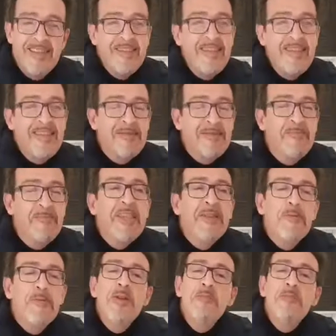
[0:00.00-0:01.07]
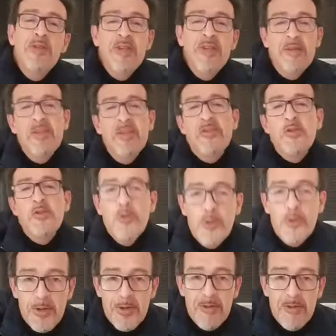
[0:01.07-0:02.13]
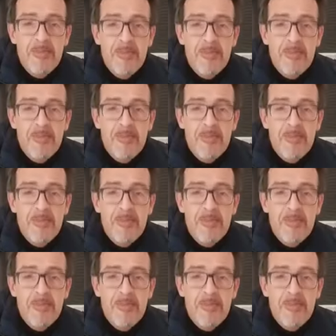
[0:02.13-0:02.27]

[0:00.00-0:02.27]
this video will be a bit short.